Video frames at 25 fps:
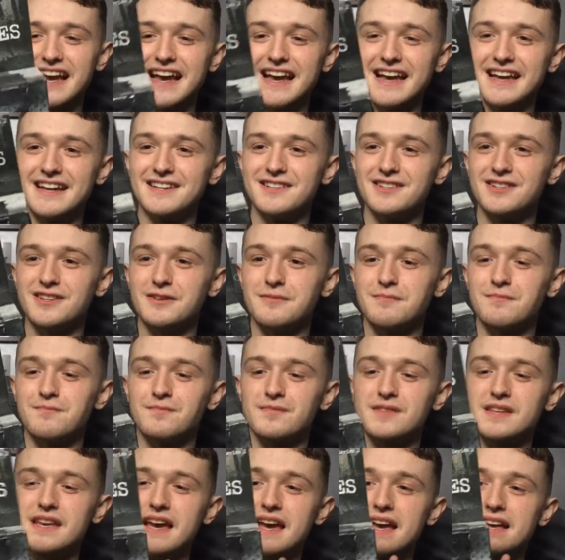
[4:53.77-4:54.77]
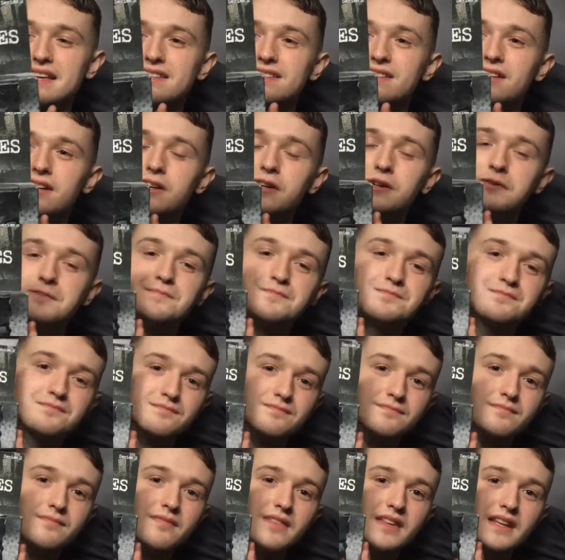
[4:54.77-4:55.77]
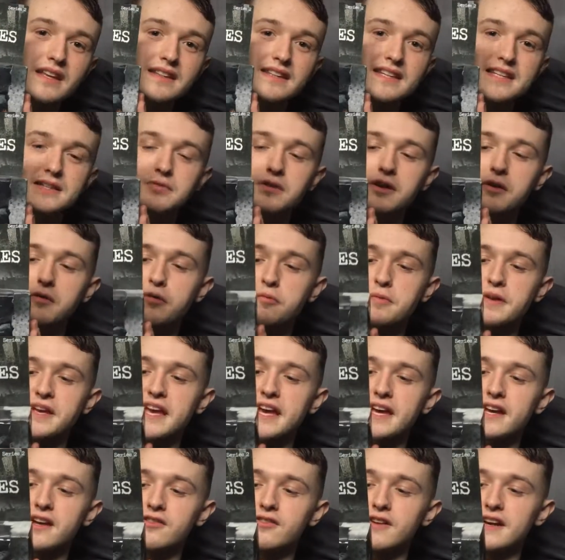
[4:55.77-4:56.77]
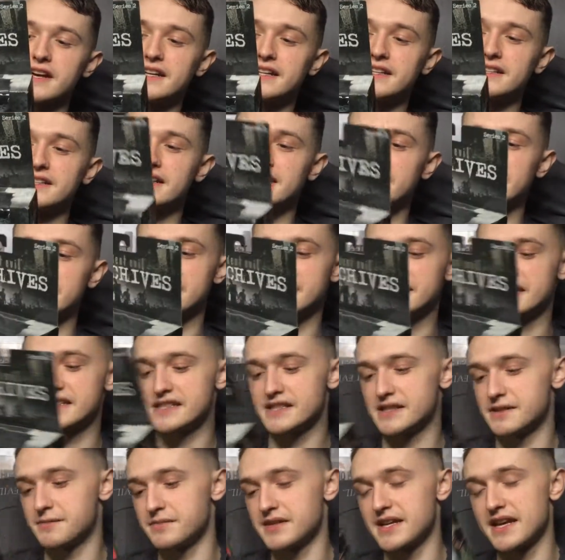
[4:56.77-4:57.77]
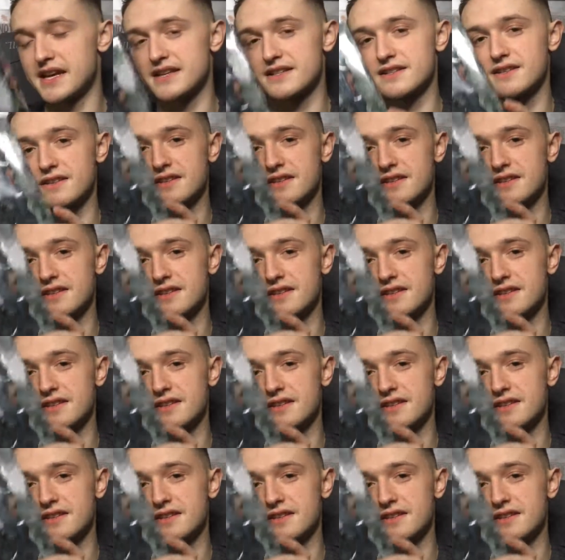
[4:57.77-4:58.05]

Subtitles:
And yeah, so this one I will be getting graded, and yeah,